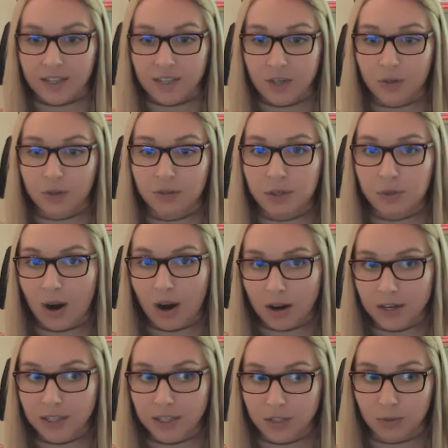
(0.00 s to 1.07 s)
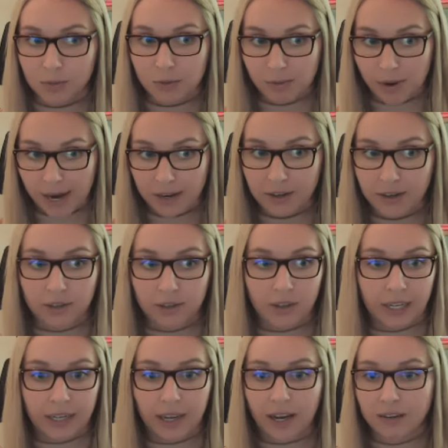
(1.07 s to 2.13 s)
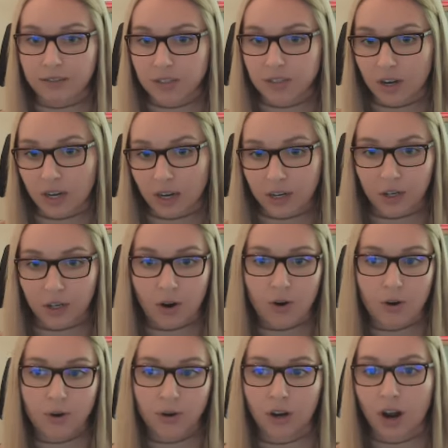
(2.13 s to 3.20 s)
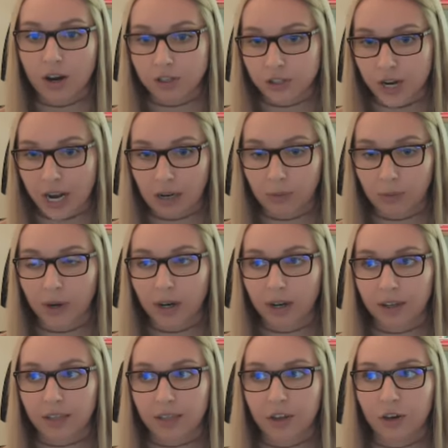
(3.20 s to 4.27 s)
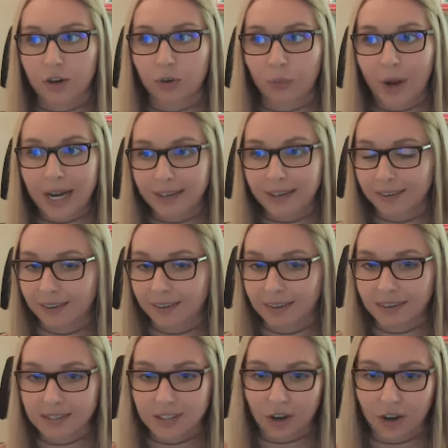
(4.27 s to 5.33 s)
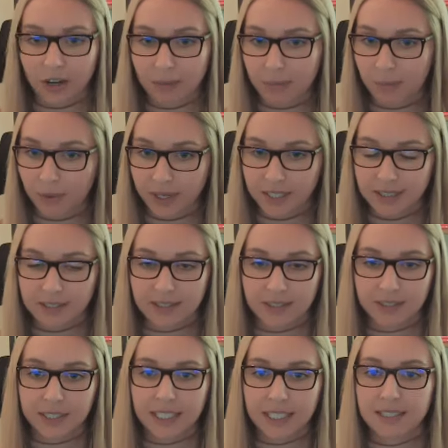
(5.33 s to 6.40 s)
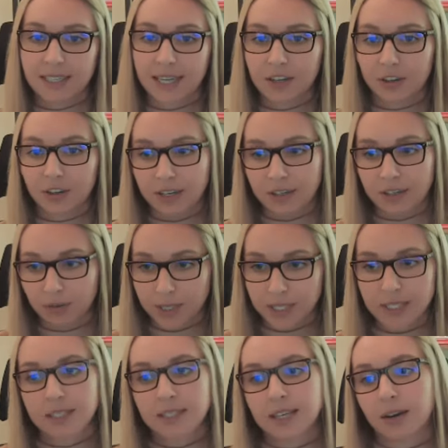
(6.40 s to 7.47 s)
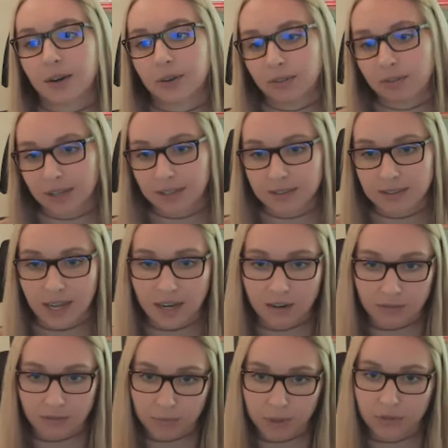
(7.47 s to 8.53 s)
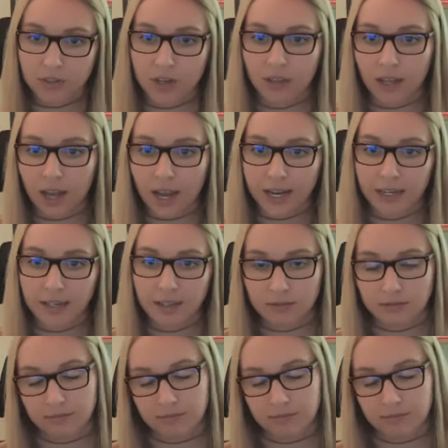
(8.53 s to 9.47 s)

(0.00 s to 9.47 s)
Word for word: So if you are a sole proprietor, like kind of starting on your own contract work, they're great starting point to at least get your invoices out, things kind of moved online and